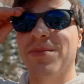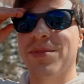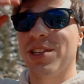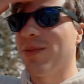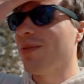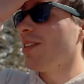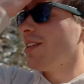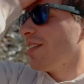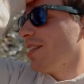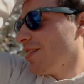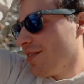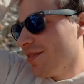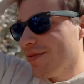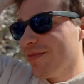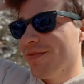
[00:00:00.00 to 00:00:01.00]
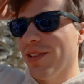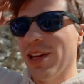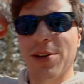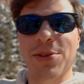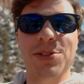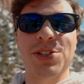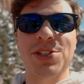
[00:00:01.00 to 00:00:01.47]
something
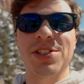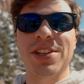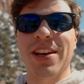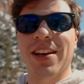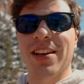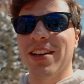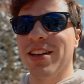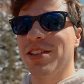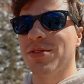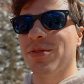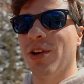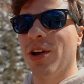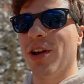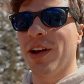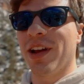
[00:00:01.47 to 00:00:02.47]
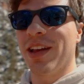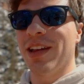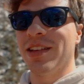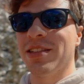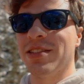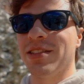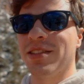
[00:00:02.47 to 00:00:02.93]
Nick was just saying in his vlog
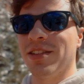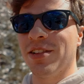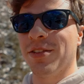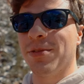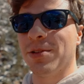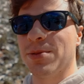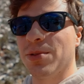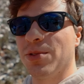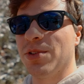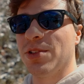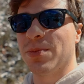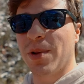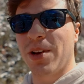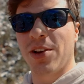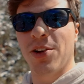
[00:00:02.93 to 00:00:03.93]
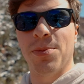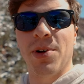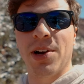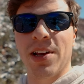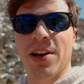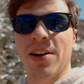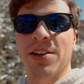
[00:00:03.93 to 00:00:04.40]
is the difference between spending your
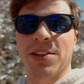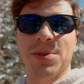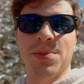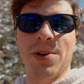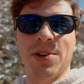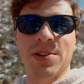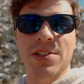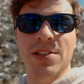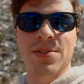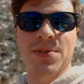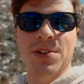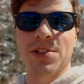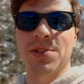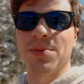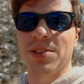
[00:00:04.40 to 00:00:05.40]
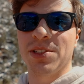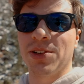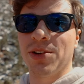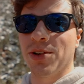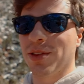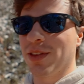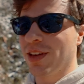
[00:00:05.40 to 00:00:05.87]
money on experiences versus
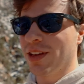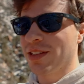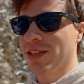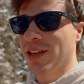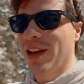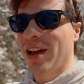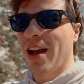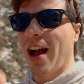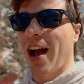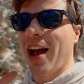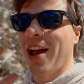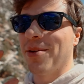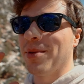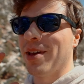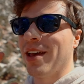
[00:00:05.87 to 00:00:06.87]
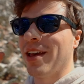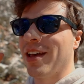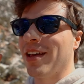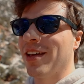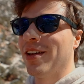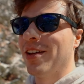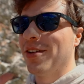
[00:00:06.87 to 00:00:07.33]
material things. I'm
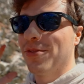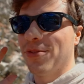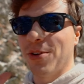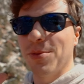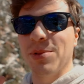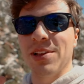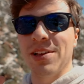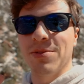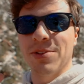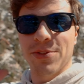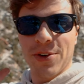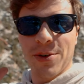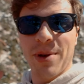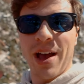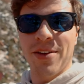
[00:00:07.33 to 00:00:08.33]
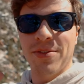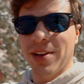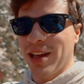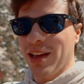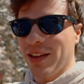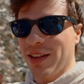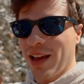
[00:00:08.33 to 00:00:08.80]
a firm believer, firm
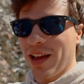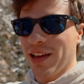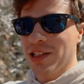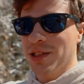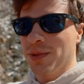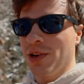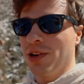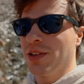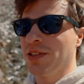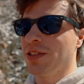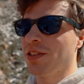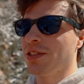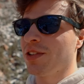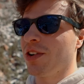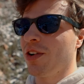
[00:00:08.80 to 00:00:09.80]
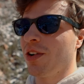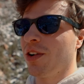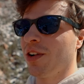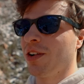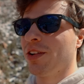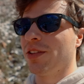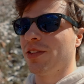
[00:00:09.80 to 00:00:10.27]
advocate that experiences
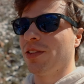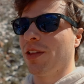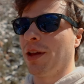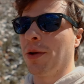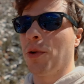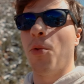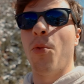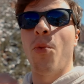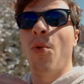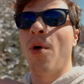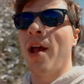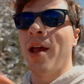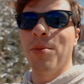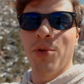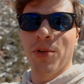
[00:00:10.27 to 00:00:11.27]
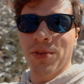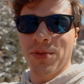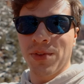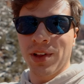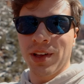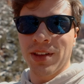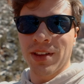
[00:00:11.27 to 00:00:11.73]
are like way more
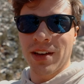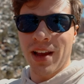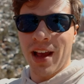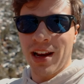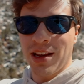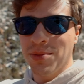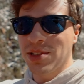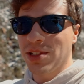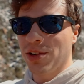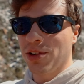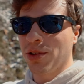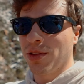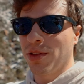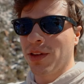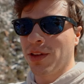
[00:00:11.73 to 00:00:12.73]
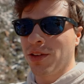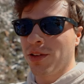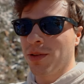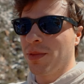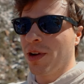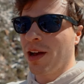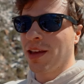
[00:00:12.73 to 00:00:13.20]
fulfilling than any material thing you
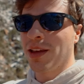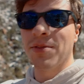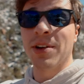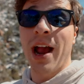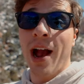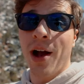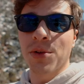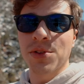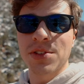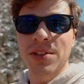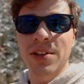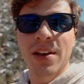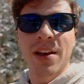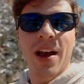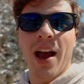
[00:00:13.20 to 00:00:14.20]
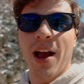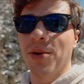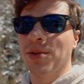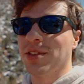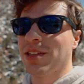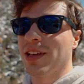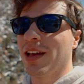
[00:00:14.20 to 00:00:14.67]
could buy, even a house, I
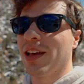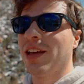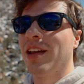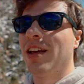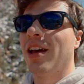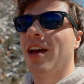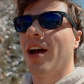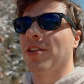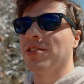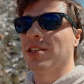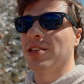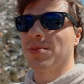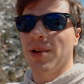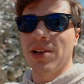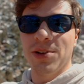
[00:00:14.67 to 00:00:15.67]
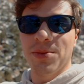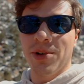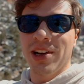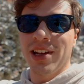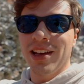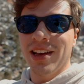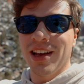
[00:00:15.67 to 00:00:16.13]
would say. I would say spend your
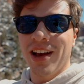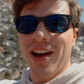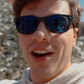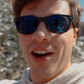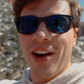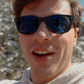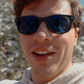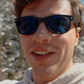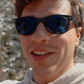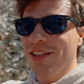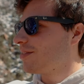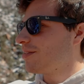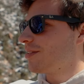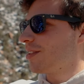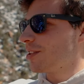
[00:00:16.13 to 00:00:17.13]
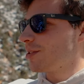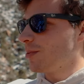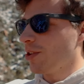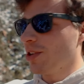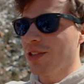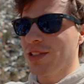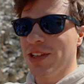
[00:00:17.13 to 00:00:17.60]
money on
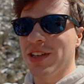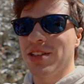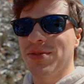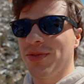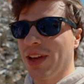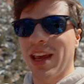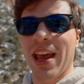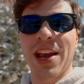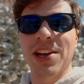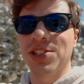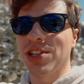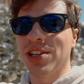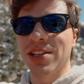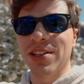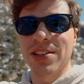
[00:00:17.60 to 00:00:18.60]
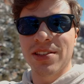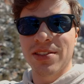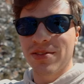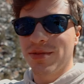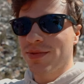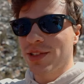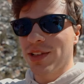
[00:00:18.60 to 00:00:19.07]
experiences, vacation,
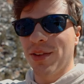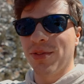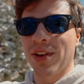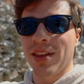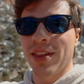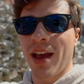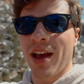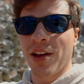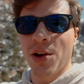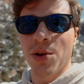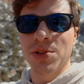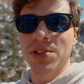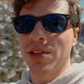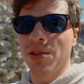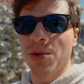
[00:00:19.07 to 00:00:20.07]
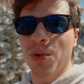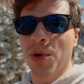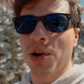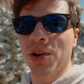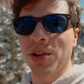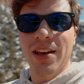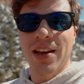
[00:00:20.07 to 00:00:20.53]
stuff like that. Go see the
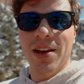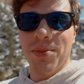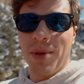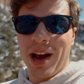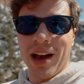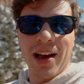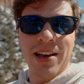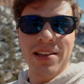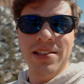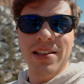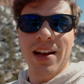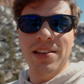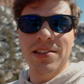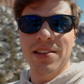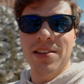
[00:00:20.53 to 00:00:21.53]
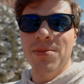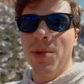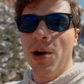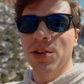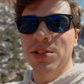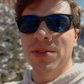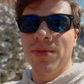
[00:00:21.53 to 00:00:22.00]
world. In my eyes, that is the
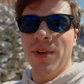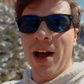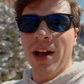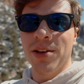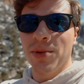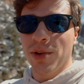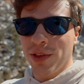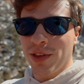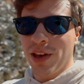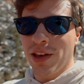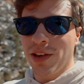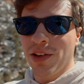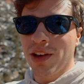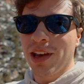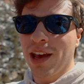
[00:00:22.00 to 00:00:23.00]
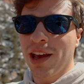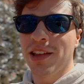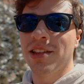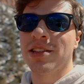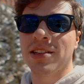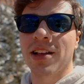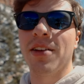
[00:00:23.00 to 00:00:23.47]
most valuable thing you can get
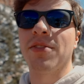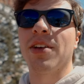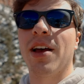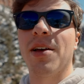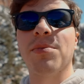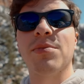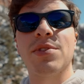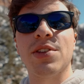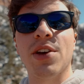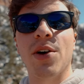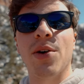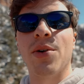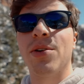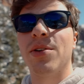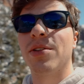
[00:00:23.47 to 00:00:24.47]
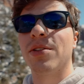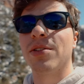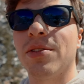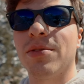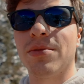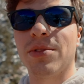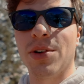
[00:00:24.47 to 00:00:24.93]
in this lifetime. So
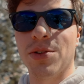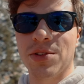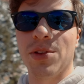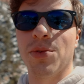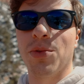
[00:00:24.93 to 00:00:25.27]
go see the